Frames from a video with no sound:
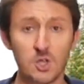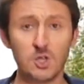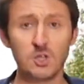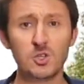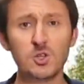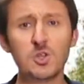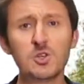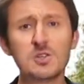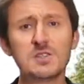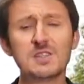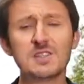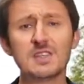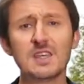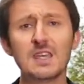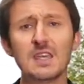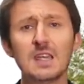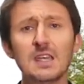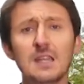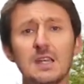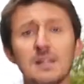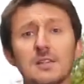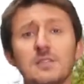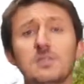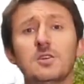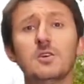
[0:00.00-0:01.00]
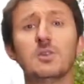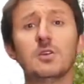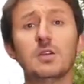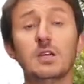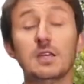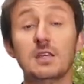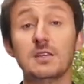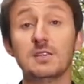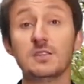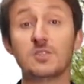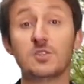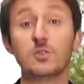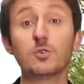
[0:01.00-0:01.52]
You could say Hilde
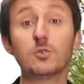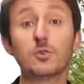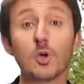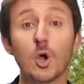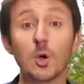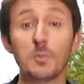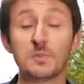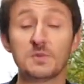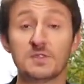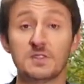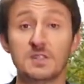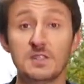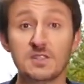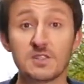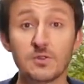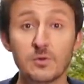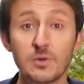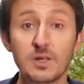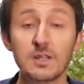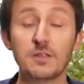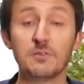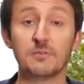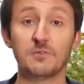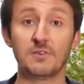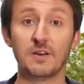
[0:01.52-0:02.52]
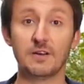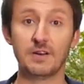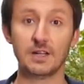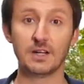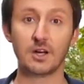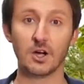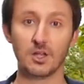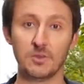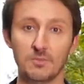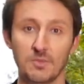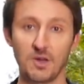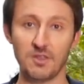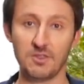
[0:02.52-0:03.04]
is Europe's discreet fairy
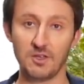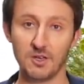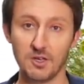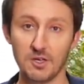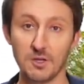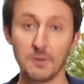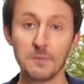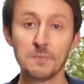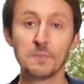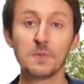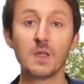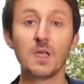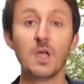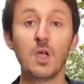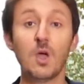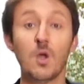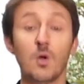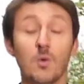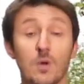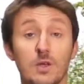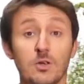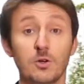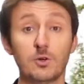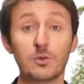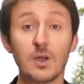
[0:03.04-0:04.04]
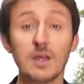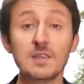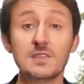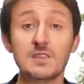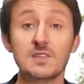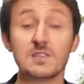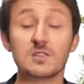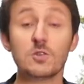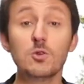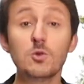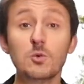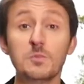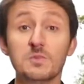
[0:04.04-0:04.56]
godmother. When a
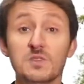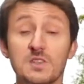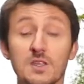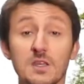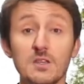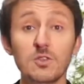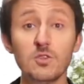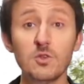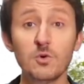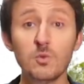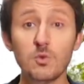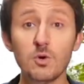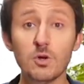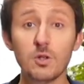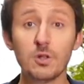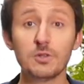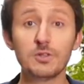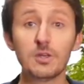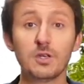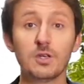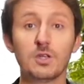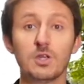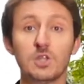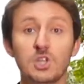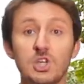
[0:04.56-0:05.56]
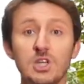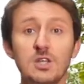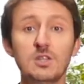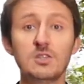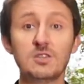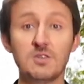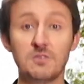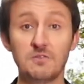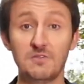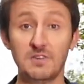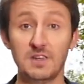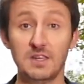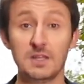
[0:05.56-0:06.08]
crisis looms in the world, she
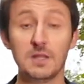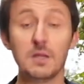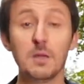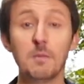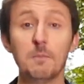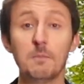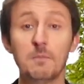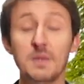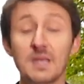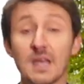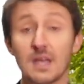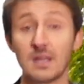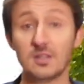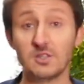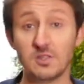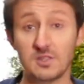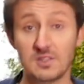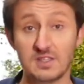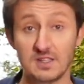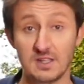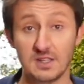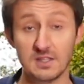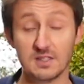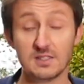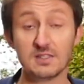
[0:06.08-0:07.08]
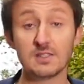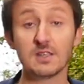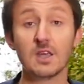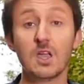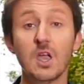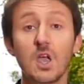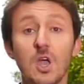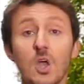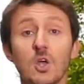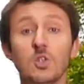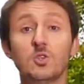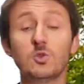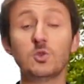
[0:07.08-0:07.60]
intervenes behind the scenes
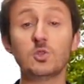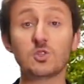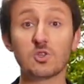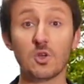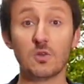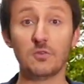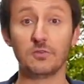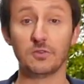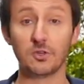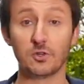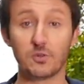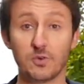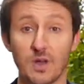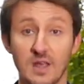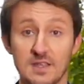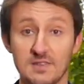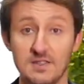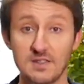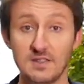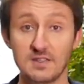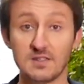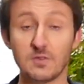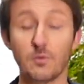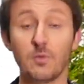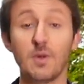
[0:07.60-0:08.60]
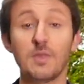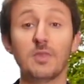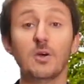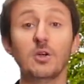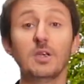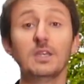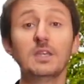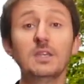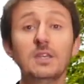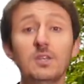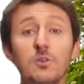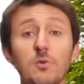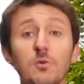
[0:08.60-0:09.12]
to solve the crisis with
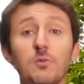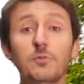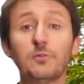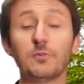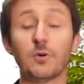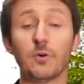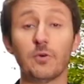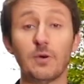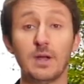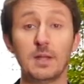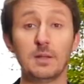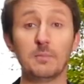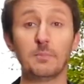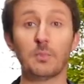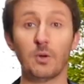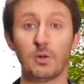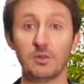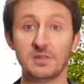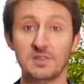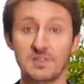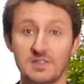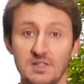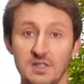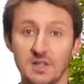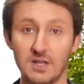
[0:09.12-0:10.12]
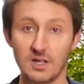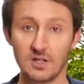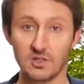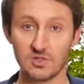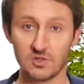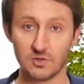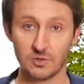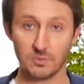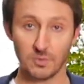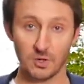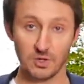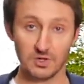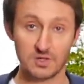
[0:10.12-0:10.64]
the EU foreign policy
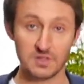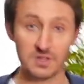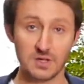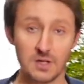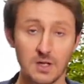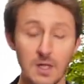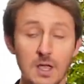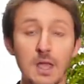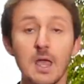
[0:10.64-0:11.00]
instrument.